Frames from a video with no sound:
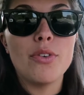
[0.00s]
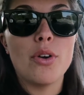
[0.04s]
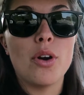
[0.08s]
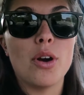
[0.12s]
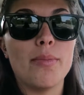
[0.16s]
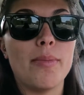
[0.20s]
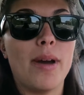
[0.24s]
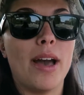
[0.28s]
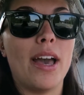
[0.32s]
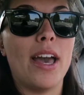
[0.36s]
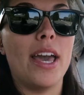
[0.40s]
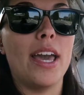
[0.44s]

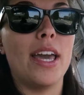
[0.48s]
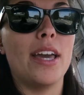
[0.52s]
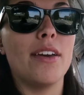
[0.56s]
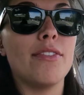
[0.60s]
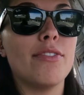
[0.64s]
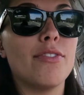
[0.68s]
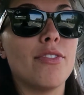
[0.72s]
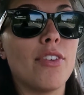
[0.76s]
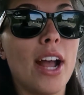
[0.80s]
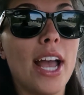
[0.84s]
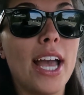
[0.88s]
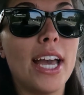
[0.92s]
for my
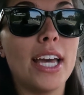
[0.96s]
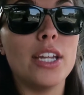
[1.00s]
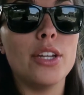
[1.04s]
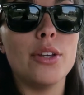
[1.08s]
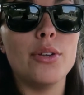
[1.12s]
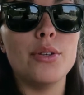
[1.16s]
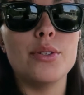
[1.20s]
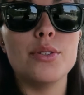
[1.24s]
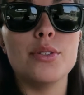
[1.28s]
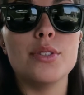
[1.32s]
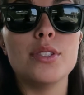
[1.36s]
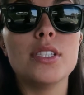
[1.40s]
friend
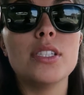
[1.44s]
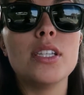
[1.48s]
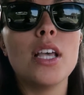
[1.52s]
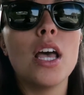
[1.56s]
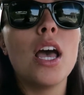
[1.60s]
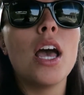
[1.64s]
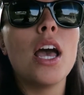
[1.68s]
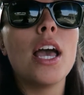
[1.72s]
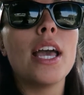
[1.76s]
who's